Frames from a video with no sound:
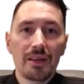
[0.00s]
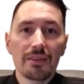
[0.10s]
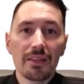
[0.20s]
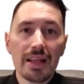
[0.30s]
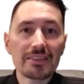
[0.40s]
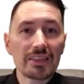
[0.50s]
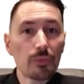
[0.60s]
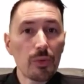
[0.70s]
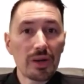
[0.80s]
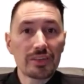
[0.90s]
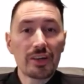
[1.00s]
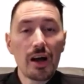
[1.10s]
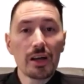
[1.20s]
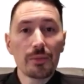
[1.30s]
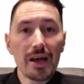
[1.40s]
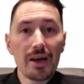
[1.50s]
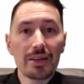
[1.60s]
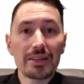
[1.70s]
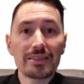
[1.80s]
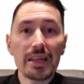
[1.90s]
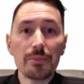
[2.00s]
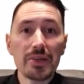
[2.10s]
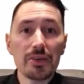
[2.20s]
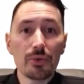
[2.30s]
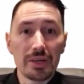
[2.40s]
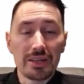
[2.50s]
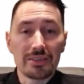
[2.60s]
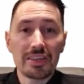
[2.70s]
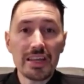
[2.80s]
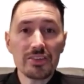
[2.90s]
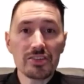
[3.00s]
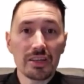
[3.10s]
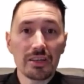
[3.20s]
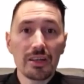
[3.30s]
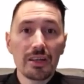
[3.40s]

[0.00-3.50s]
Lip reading: The last thing that we want to talk about is AP orientation.